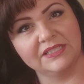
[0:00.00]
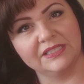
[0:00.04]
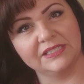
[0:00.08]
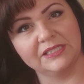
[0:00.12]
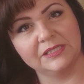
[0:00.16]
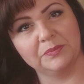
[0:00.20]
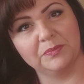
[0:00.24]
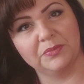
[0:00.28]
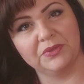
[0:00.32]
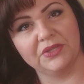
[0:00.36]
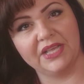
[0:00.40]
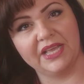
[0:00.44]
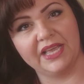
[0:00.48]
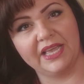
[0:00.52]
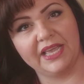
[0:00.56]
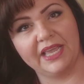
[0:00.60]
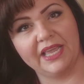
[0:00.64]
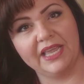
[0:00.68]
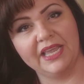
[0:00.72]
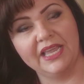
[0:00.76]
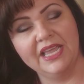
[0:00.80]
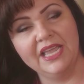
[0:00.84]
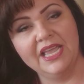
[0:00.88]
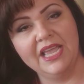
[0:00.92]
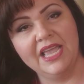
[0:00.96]

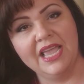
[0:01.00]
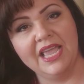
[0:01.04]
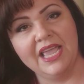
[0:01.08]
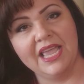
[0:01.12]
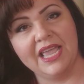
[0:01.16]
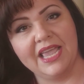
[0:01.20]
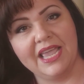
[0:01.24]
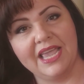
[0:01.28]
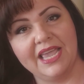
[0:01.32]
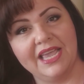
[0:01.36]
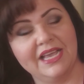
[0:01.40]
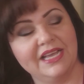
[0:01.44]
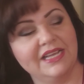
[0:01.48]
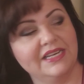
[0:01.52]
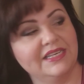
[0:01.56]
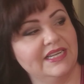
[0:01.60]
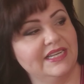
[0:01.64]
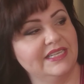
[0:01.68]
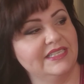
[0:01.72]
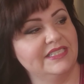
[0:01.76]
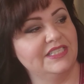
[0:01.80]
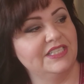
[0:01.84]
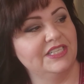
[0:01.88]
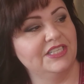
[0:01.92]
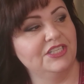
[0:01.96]
display, and
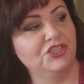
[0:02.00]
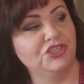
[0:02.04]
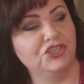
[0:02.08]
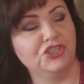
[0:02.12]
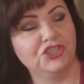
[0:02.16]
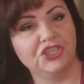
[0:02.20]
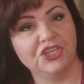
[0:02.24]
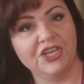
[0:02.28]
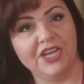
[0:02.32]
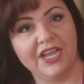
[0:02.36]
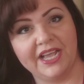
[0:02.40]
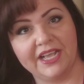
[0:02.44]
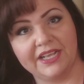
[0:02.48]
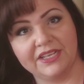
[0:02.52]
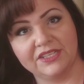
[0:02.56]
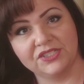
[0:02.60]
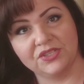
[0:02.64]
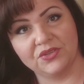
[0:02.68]
I did check.